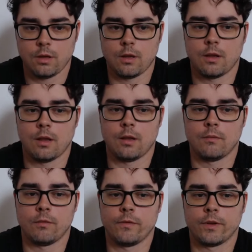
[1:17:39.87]
And
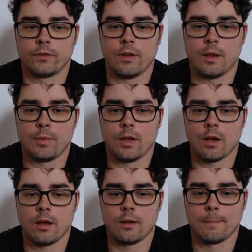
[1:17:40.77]
then we'll fix the
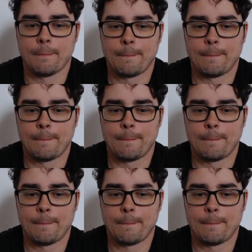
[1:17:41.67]
API.